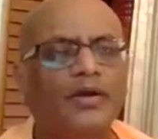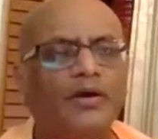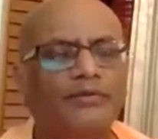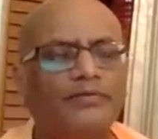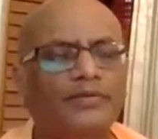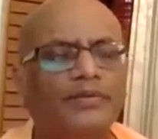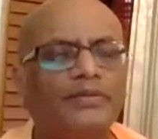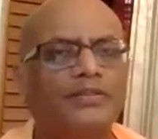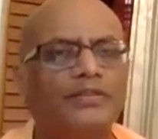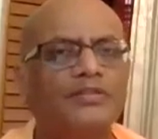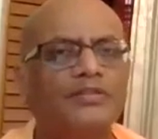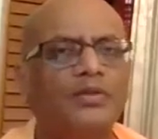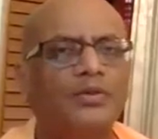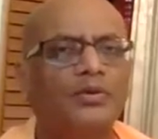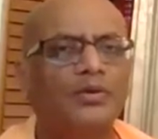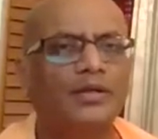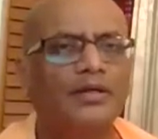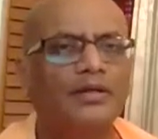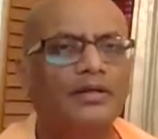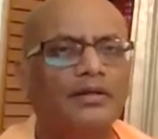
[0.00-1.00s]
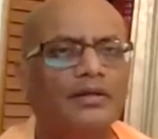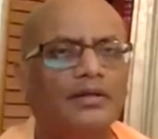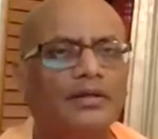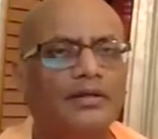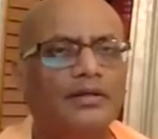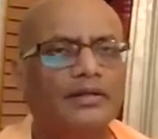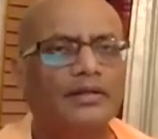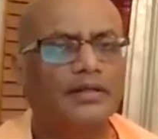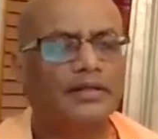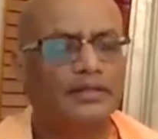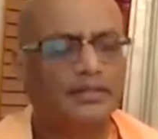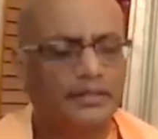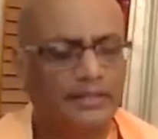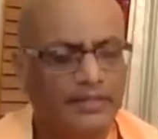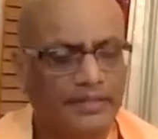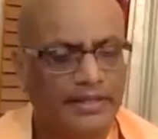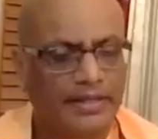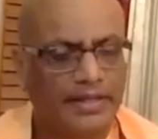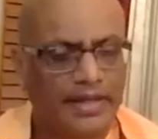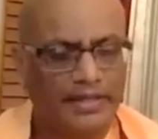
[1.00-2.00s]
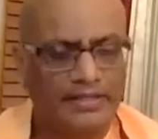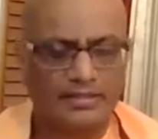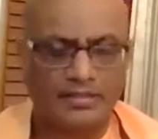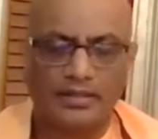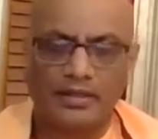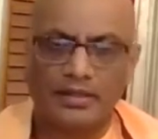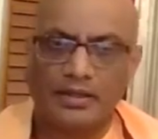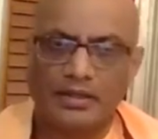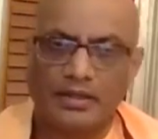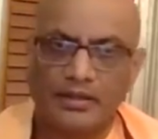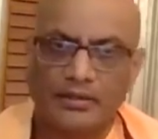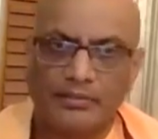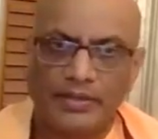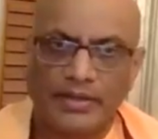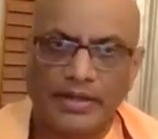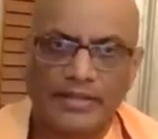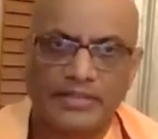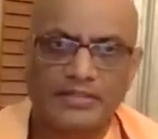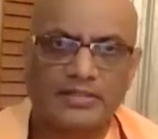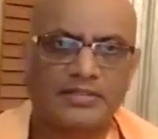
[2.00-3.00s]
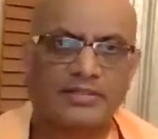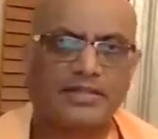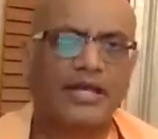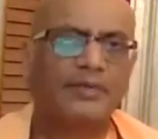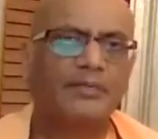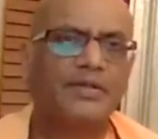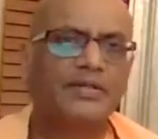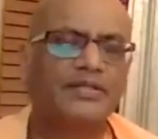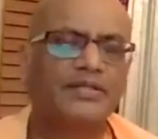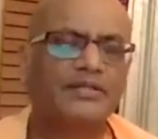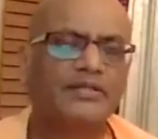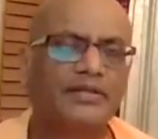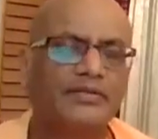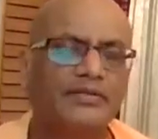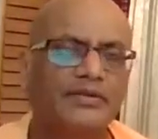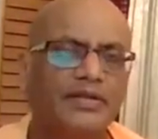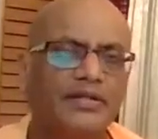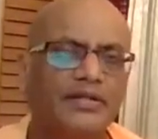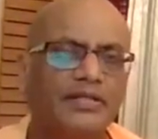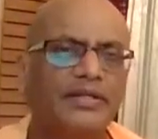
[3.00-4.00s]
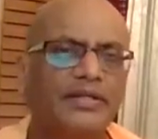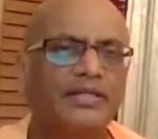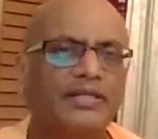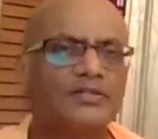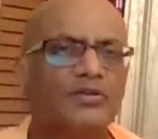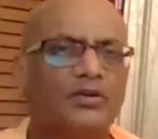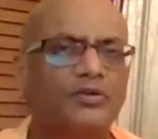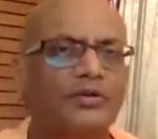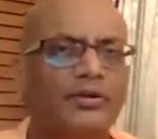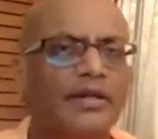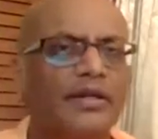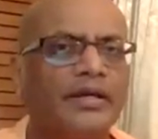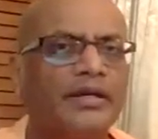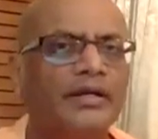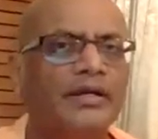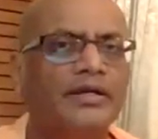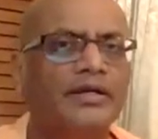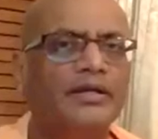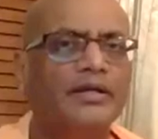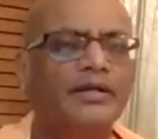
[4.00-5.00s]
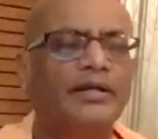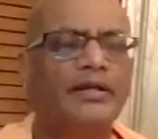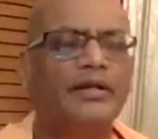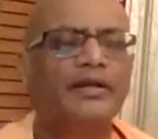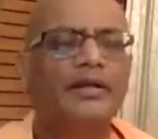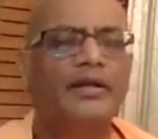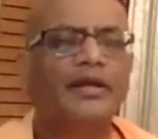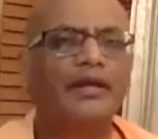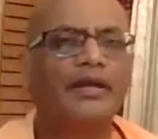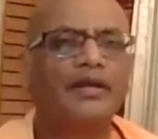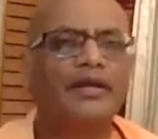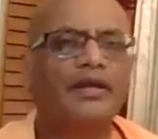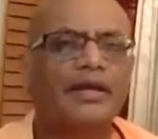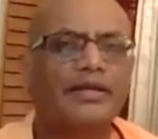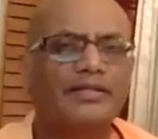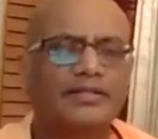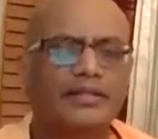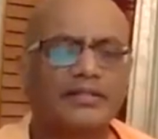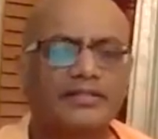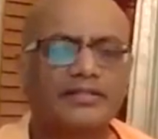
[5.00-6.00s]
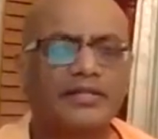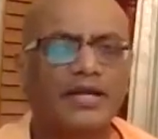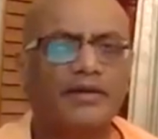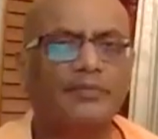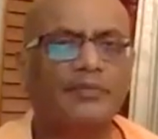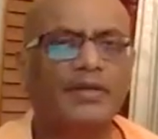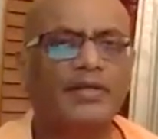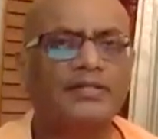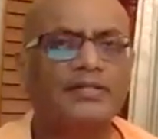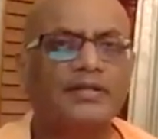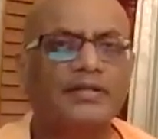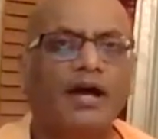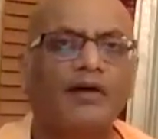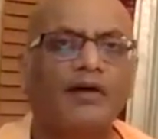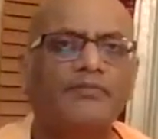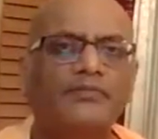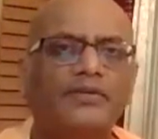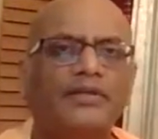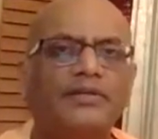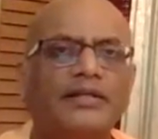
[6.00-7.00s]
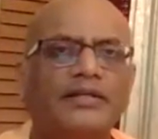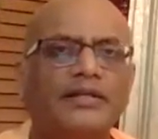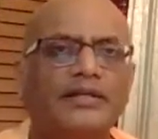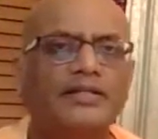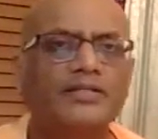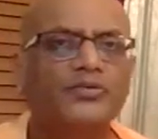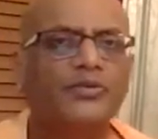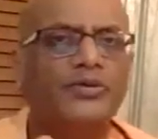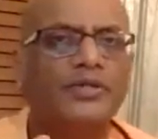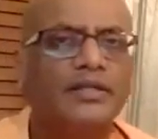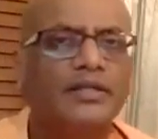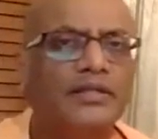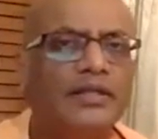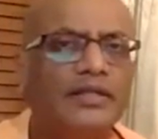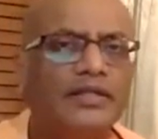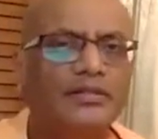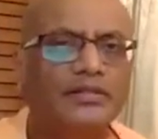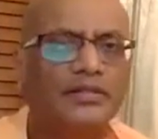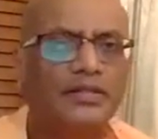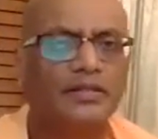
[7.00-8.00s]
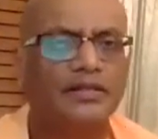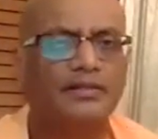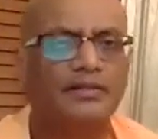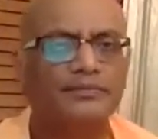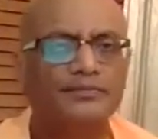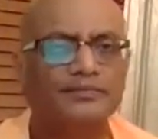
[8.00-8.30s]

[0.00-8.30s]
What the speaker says: of in this sloka, that he has been established in that religion. He has not only heard, he has established, and after that he is doing that kirtana.